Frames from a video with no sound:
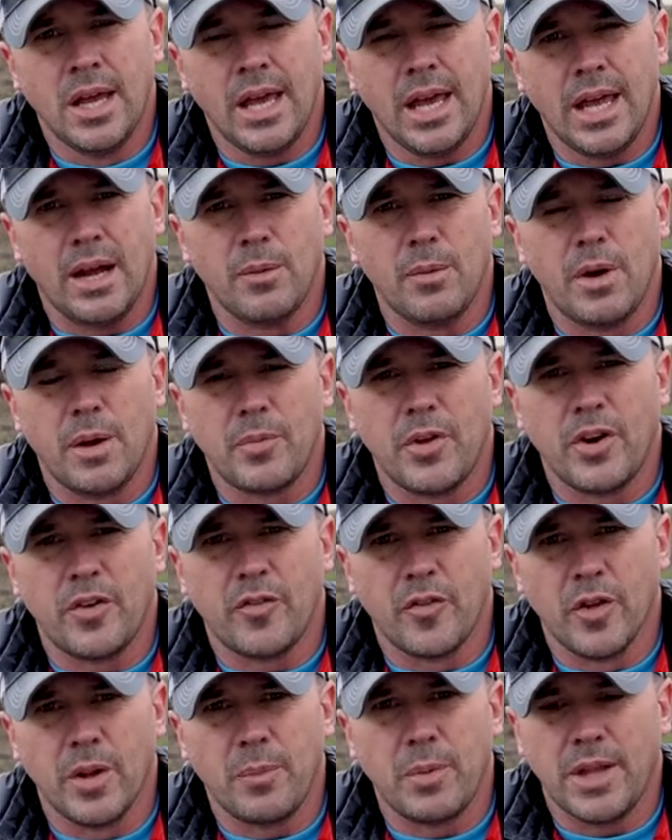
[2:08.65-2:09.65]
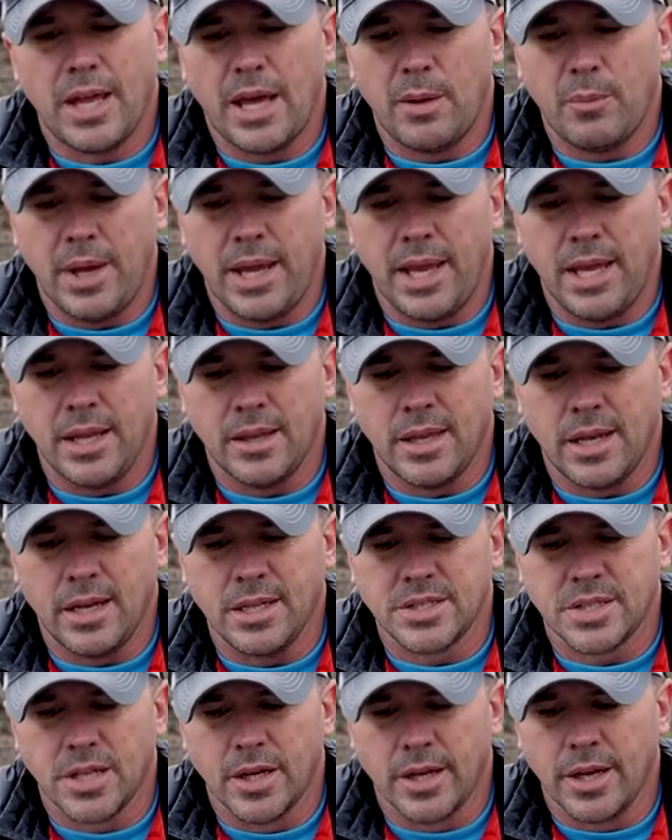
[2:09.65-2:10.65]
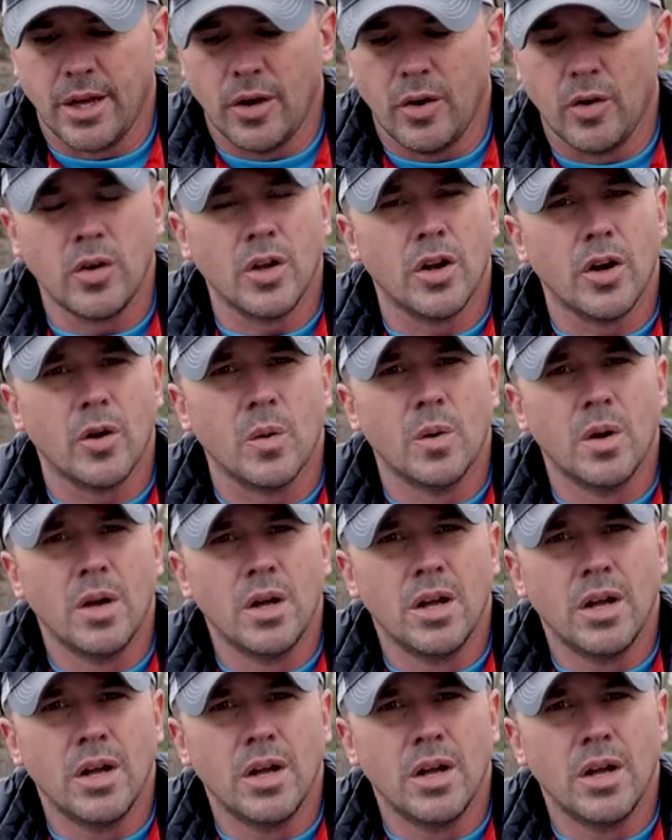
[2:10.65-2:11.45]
and I'm up there flipping that bait, that it's gonna go, you know,